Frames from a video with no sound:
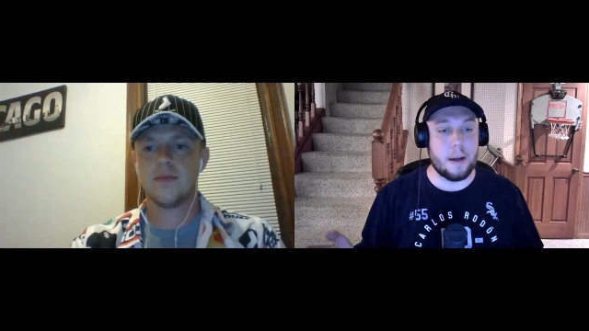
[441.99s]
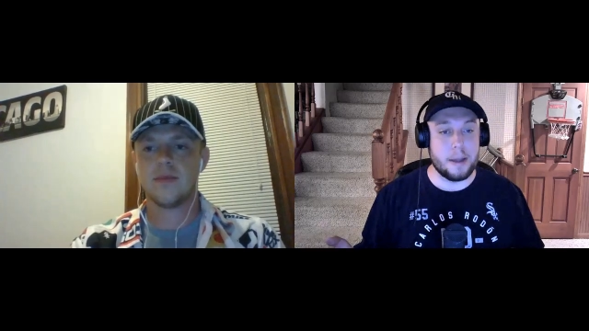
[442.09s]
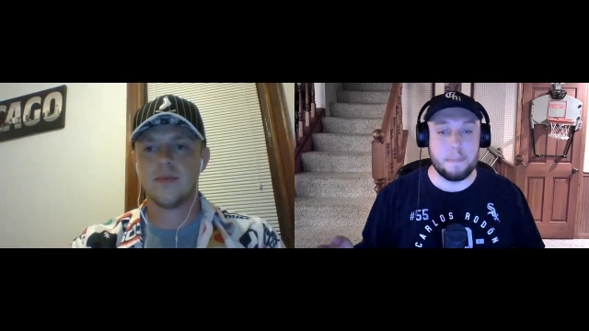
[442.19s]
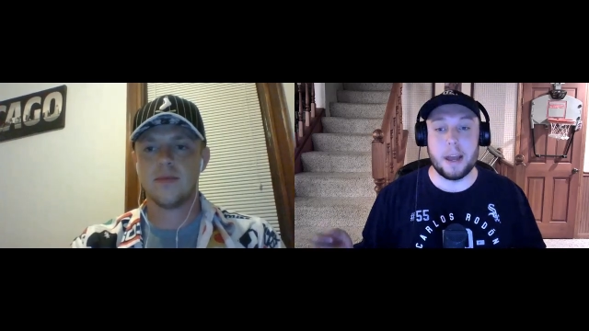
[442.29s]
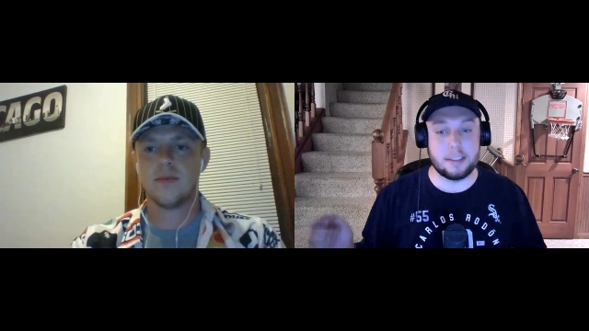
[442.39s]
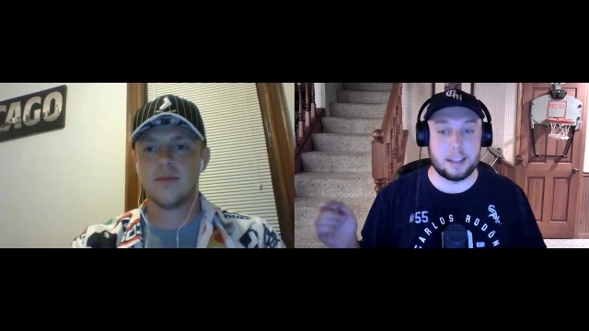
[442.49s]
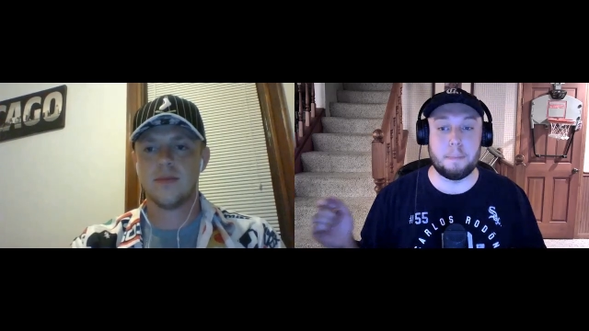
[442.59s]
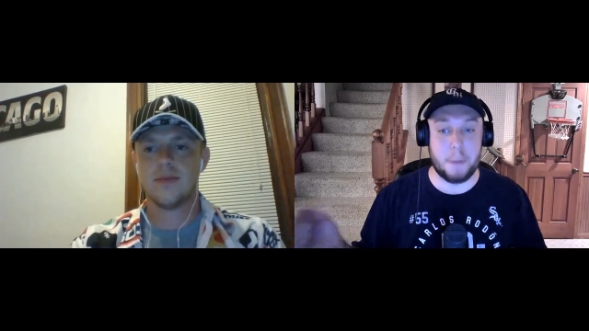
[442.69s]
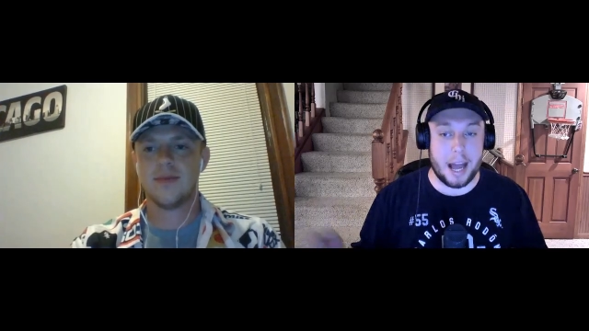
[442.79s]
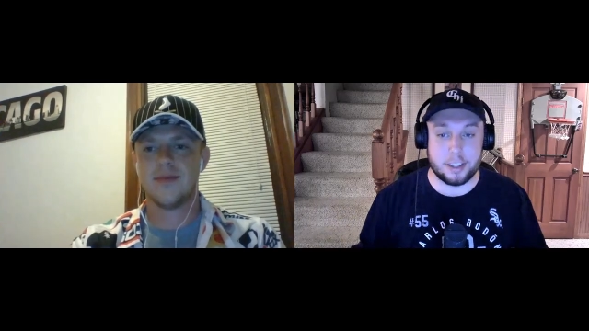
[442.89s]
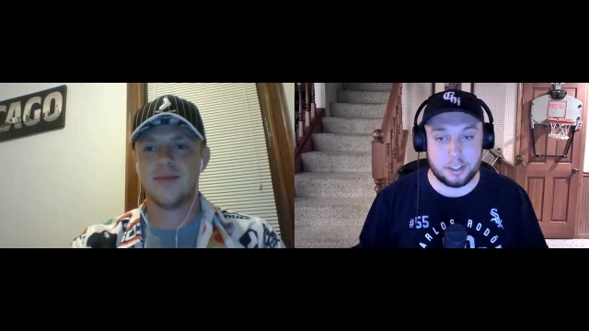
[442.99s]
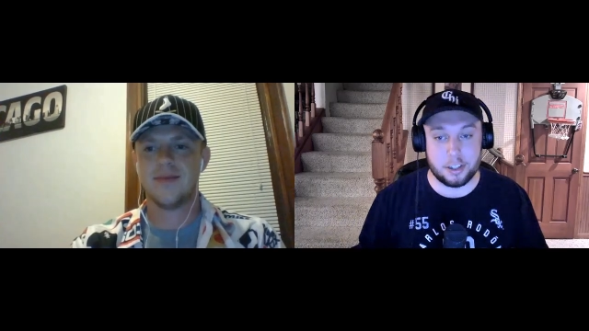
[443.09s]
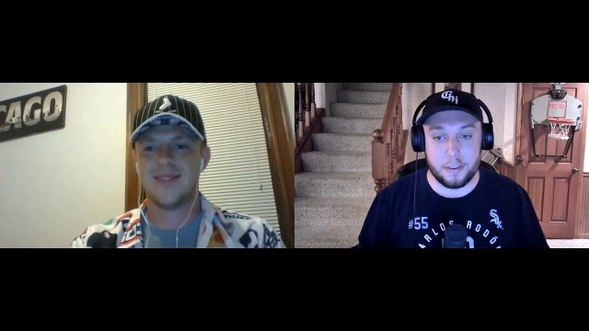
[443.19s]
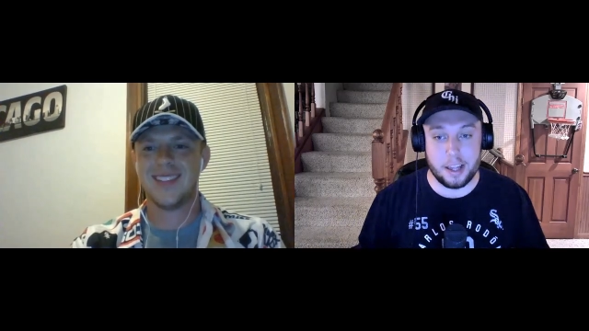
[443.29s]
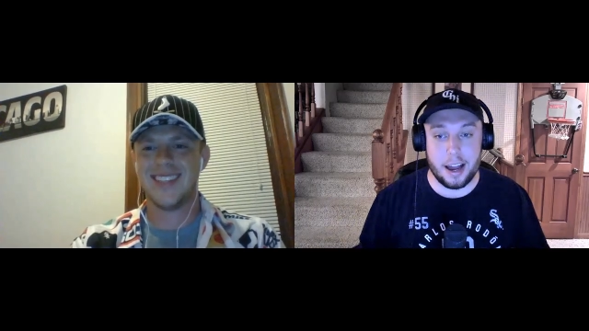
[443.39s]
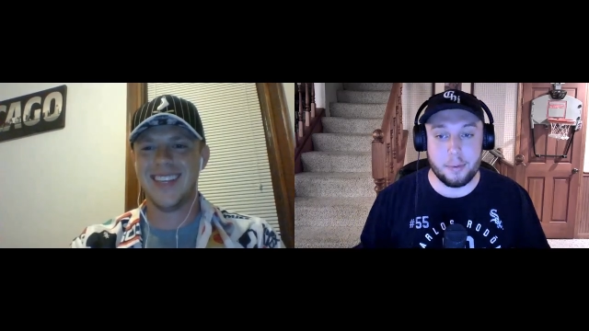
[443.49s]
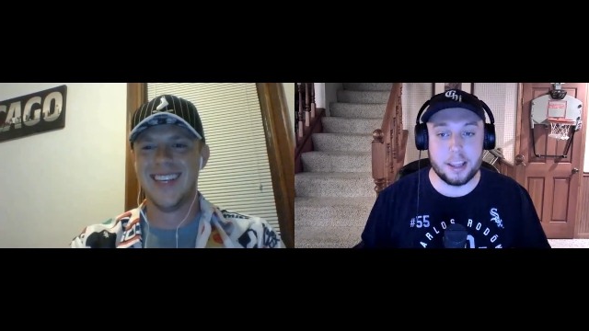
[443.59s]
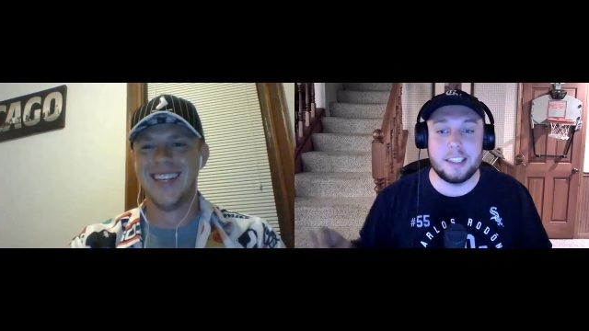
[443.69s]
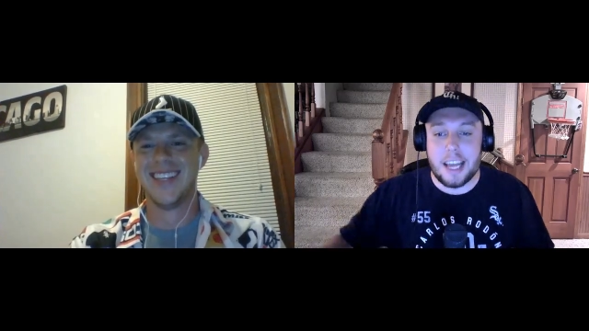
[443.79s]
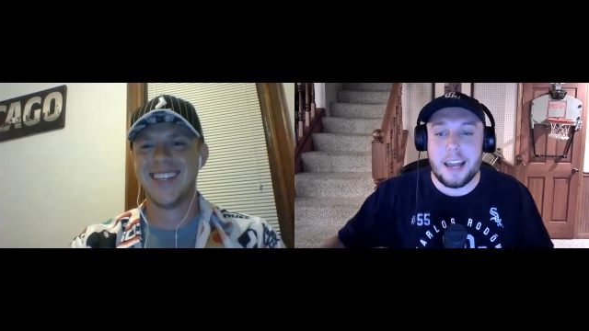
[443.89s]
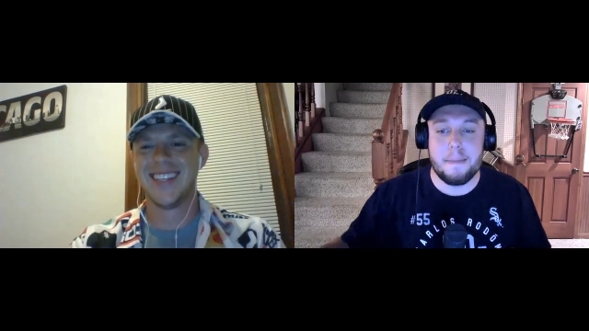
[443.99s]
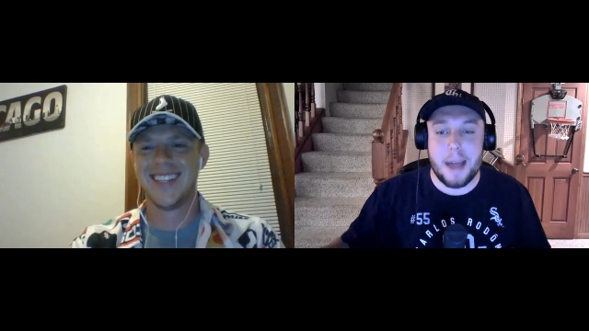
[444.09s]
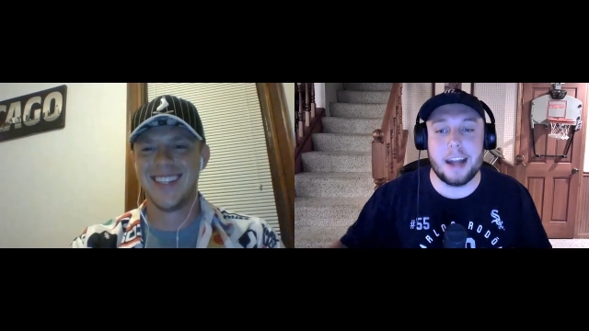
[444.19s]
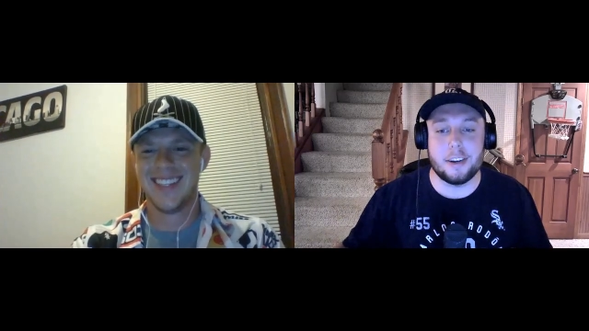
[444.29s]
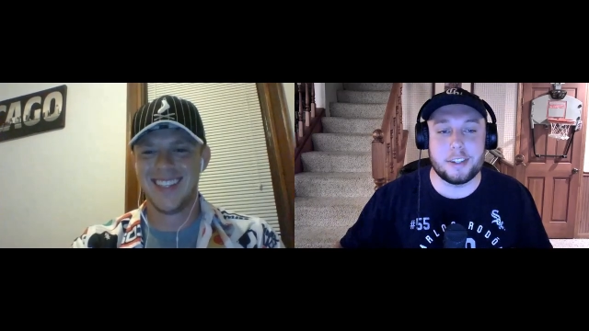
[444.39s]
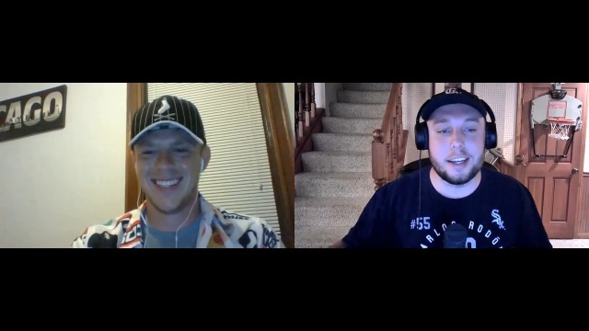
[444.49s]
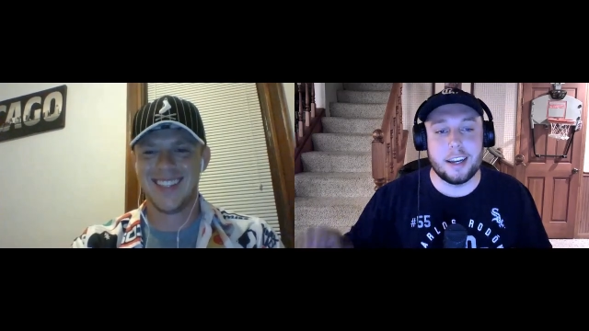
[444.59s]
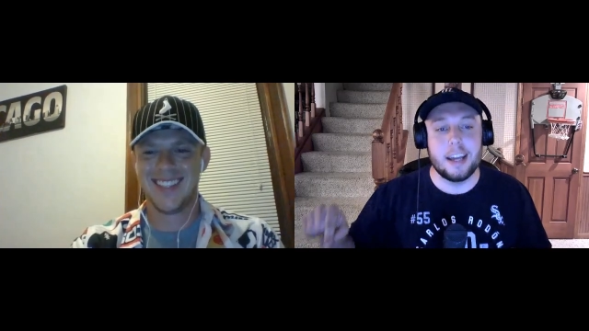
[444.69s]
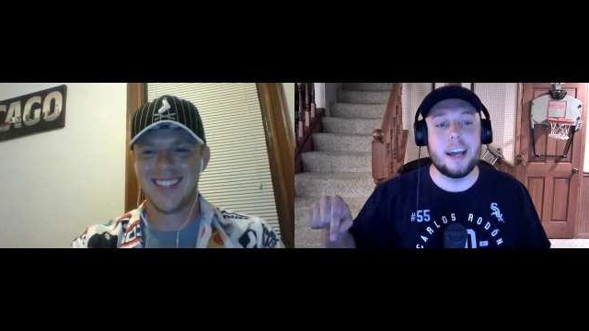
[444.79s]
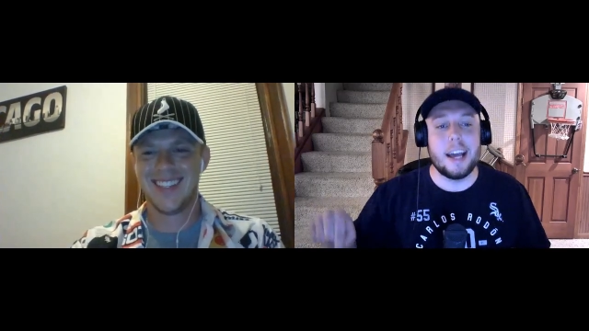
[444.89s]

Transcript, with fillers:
Speaker 1: I mean basically bash us over the head with Tim Anderson